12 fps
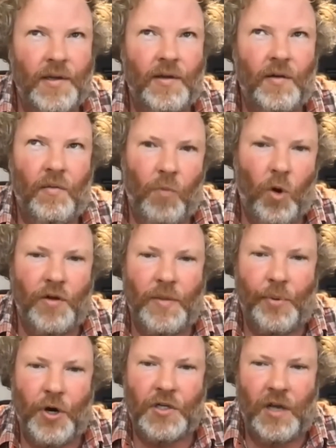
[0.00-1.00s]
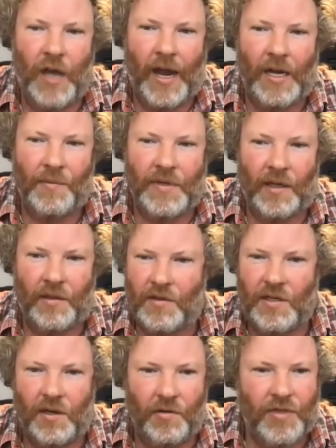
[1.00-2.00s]
more the personal items, like there's,
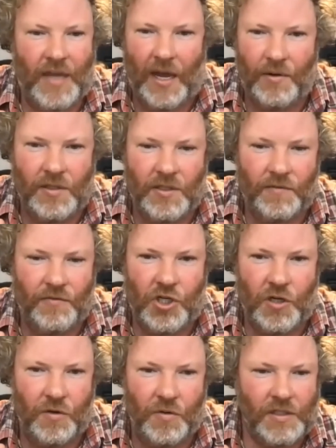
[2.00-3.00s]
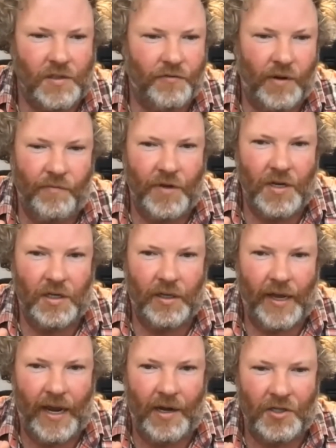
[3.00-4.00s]
you know, thousands of shoes from
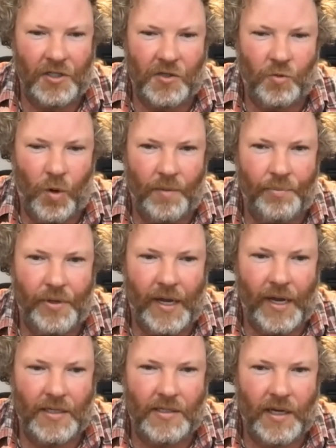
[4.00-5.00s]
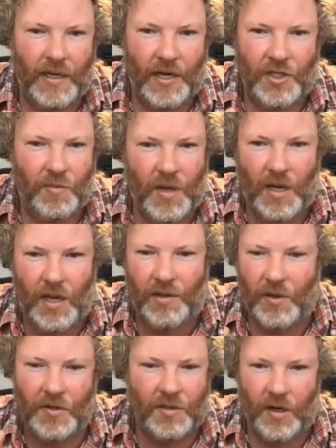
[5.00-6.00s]
Vindalon just in one place. And to me,
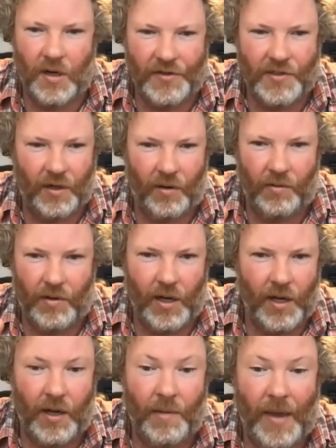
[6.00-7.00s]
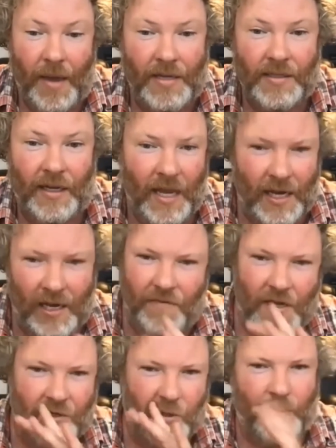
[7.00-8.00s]
those are also amazing. Any of
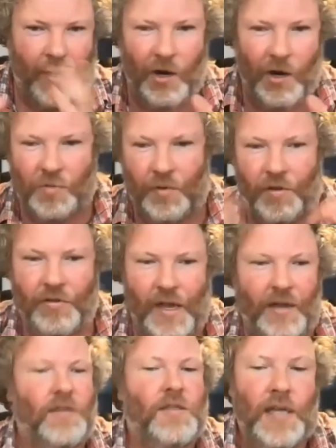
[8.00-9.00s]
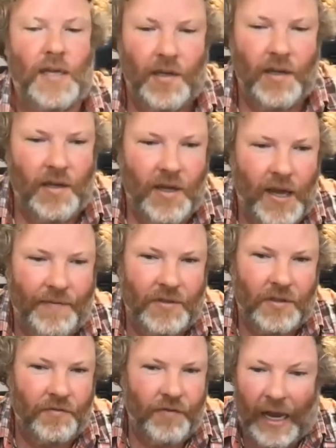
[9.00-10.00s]
these sort of perishable things that have
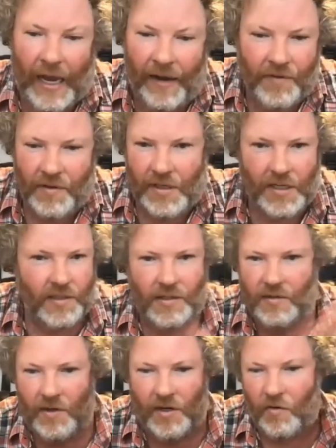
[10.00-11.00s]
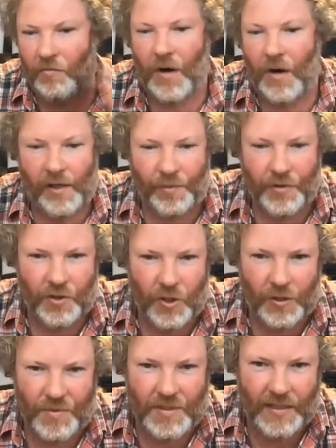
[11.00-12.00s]
survived in these, you know, remarkable
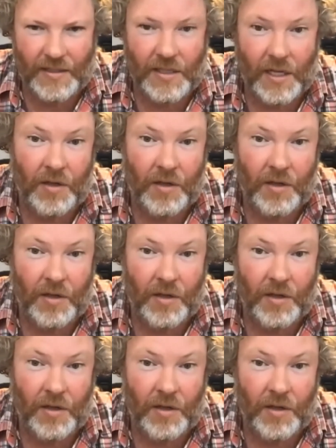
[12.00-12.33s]
circumstances, I think are